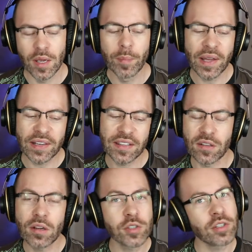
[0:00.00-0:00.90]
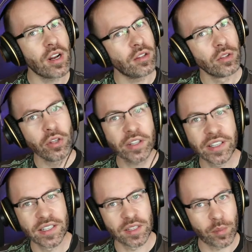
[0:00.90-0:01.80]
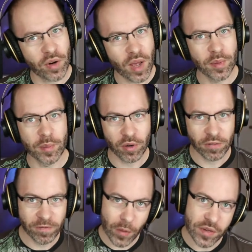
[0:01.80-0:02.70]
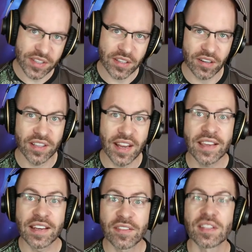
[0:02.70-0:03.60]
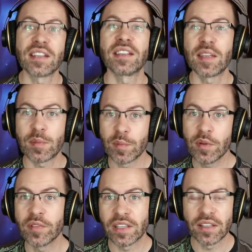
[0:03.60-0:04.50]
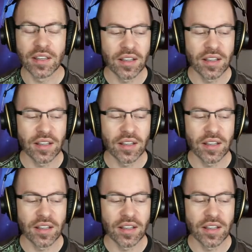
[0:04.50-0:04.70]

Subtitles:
But as long as you're not looking at the problem or focusing on the negatives, and they can keep you moving,